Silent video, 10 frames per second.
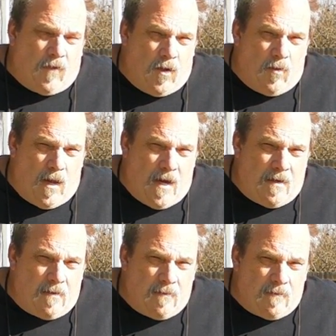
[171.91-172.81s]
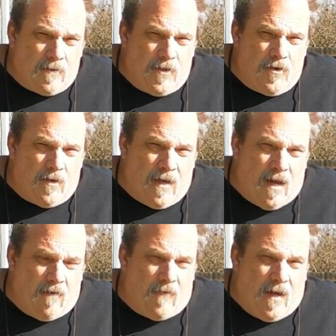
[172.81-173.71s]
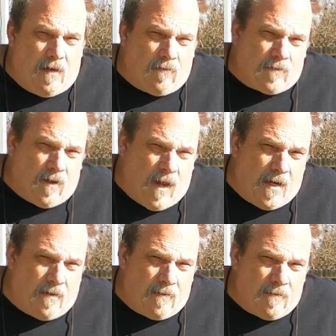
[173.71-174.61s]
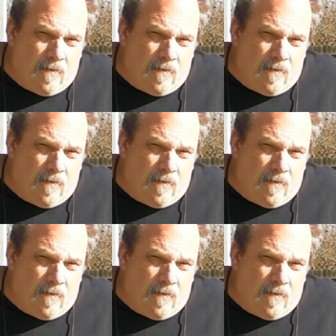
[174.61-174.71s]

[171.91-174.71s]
low light, you can have angled light,